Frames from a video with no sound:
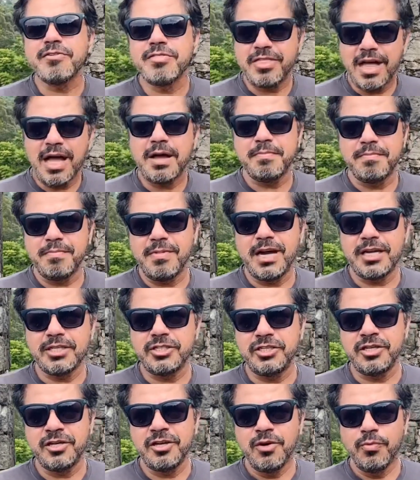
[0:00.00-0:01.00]
that
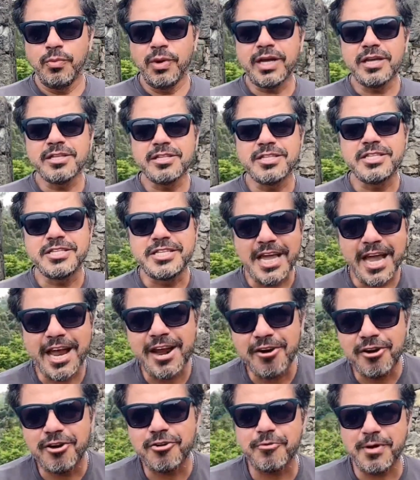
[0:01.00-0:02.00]
much, we can
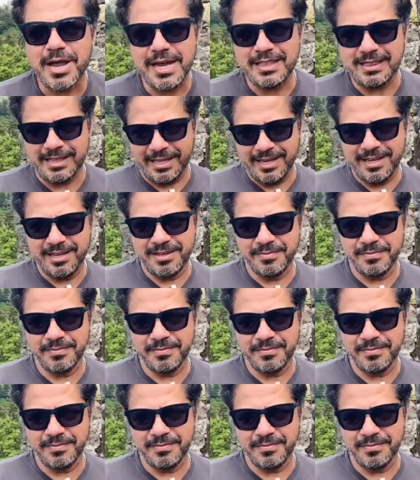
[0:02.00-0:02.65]
dare greatly,